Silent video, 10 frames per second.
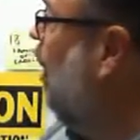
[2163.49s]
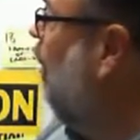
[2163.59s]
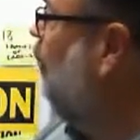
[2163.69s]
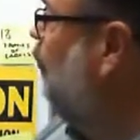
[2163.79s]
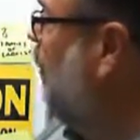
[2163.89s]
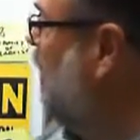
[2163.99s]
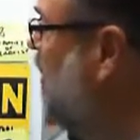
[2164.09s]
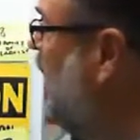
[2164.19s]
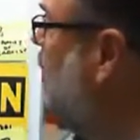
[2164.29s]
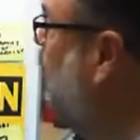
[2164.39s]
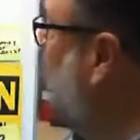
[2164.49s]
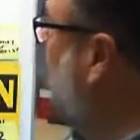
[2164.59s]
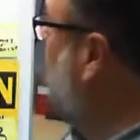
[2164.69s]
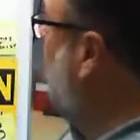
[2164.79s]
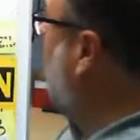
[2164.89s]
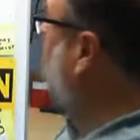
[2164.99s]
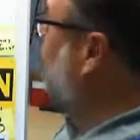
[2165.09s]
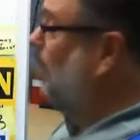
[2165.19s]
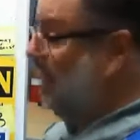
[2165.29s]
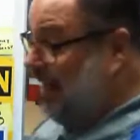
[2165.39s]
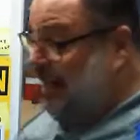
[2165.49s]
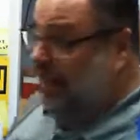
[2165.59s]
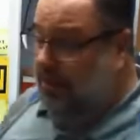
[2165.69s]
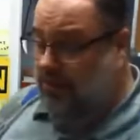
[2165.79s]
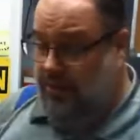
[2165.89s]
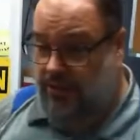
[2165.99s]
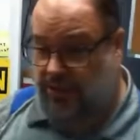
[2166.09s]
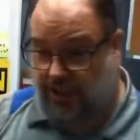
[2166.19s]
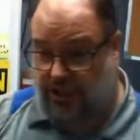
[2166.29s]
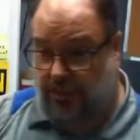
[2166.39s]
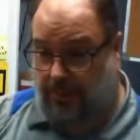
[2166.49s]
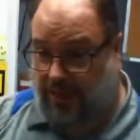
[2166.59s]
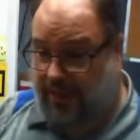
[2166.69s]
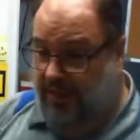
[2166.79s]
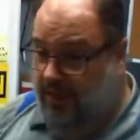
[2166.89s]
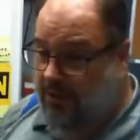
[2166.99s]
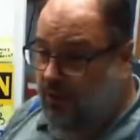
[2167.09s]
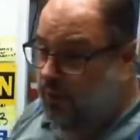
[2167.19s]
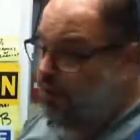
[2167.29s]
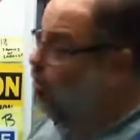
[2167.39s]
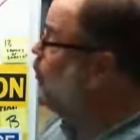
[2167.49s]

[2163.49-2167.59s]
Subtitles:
for example, our paint, touch-up paint that we talked